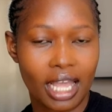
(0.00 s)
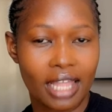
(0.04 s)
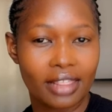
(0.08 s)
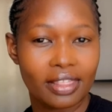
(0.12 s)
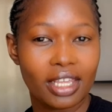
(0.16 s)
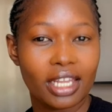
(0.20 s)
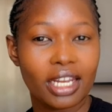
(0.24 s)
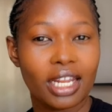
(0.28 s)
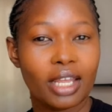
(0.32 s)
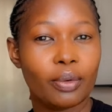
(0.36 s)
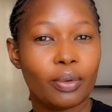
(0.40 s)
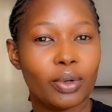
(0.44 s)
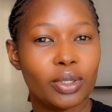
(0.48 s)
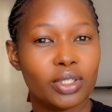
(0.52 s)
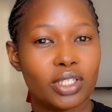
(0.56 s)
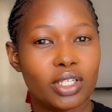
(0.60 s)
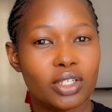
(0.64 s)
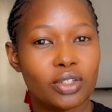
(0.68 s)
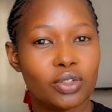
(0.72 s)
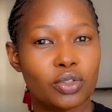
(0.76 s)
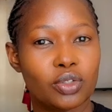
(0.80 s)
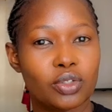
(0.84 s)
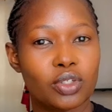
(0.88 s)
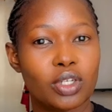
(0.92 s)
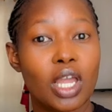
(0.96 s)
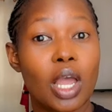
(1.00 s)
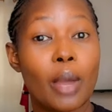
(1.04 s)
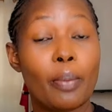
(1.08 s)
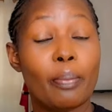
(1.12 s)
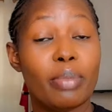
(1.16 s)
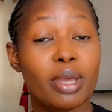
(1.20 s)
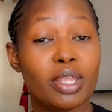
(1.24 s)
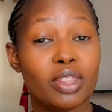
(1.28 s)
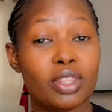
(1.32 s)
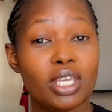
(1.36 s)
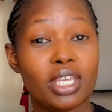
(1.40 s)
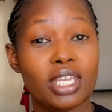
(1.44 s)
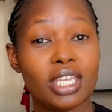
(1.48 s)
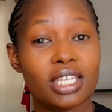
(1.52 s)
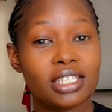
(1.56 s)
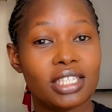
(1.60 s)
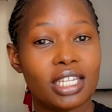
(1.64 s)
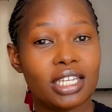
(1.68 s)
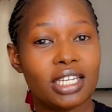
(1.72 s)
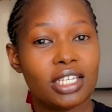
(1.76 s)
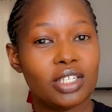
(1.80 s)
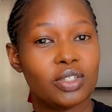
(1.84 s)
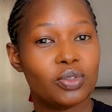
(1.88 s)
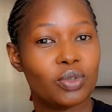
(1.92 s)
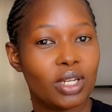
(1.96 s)
And then I wanted to, by the way,
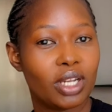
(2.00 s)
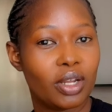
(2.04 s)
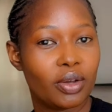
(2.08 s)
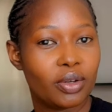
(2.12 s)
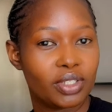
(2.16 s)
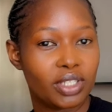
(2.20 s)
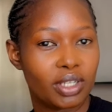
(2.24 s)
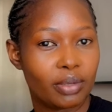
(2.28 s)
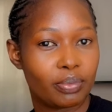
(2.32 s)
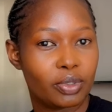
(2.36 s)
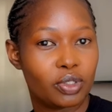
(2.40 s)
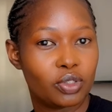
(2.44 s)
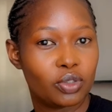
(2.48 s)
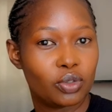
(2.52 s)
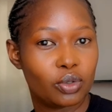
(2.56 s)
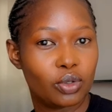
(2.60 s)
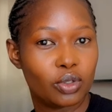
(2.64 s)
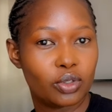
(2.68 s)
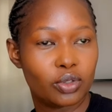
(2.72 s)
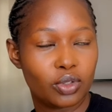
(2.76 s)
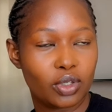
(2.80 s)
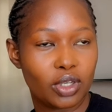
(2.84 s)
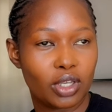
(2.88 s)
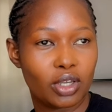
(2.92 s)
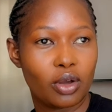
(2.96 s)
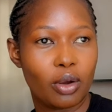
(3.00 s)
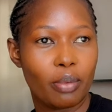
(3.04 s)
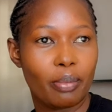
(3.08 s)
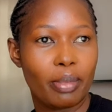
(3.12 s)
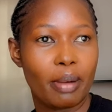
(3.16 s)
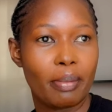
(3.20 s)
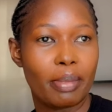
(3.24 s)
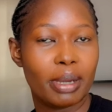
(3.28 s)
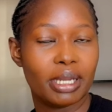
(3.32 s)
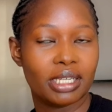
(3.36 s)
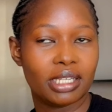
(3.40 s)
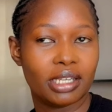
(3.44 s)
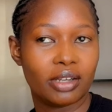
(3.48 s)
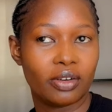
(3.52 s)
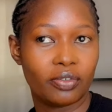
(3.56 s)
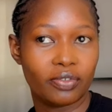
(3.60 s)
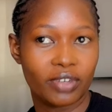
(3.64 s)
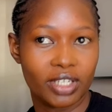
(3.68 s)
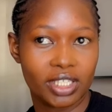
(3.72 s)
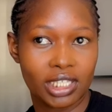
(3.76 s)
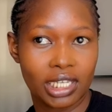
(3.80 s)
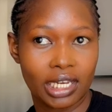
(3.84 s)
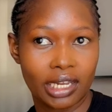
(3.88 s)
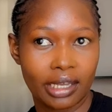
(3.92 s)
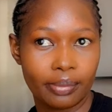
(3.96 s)
yesterday is when I was supposed to go to Gikomba, but I
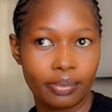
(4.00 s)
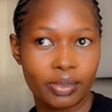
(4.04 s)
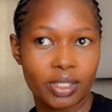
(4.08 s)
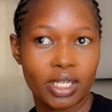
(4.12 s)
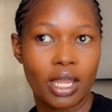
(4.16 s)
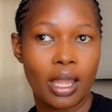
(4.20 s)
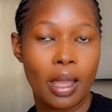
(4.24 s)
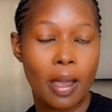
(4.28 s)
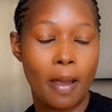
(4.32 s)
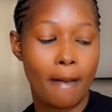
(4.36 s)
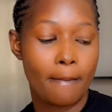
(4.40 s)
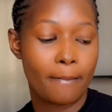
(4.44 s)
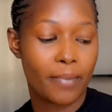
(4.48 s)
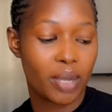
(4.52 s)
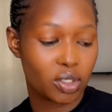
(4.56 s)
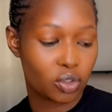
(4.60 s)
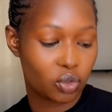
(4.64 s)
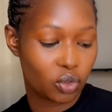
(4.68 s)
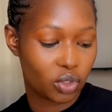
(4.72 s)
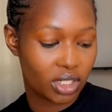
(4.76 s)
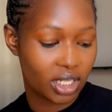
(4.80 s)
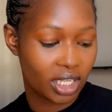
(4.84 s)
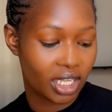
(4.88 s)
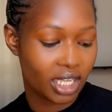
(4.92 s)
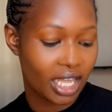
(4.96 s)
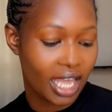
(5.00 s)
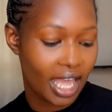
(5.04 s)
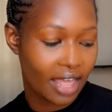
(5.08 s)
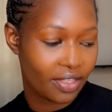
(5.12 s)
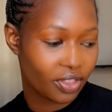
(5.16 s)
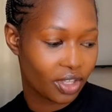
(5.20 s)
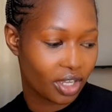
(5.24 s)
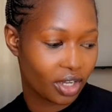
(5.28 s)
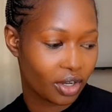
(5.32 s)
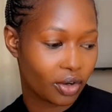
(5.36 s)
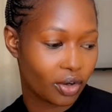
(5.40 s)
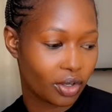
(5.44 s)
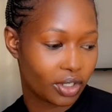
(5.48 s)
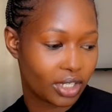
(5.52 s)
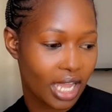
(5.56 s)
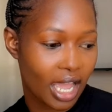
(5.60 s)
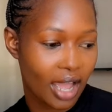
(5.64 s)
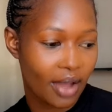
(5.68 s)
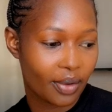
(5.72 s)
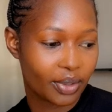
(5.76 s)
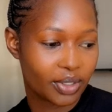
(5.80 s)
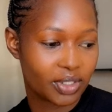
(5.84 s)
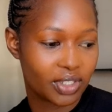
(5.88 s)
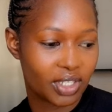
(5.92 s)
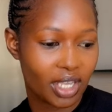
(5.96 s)
overslept. But today, I thank God I
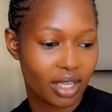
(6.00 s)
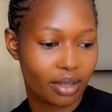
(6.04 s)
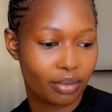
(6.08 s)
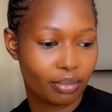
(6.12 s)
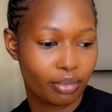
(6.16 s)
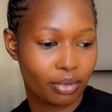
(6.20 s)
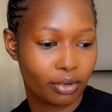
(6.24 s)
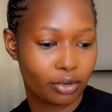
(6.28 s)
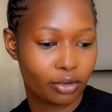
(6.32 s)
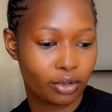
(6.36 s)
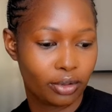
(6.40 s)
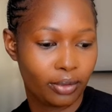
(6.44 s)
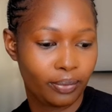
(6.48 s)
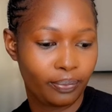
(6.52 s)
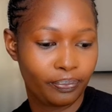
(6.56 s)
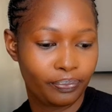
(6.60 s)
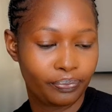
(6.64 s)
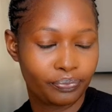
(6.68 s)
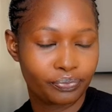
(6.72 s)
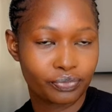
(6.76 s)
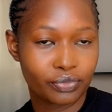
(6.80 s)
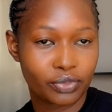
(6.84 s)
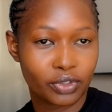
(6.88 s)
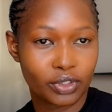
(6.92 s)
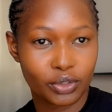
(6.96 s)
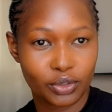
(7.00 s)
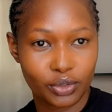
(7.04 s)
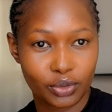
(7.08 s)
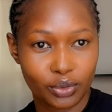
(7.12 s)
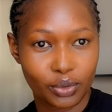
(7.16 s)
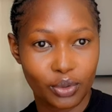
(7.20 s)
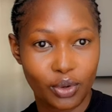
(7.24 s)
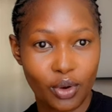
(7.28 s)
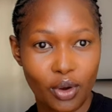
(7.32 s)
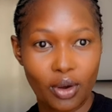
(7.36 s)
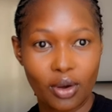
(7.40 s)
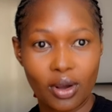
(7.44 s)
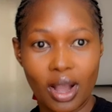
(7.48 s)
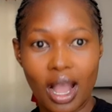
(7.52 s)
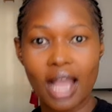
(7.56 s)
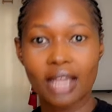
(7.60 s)
was able to go.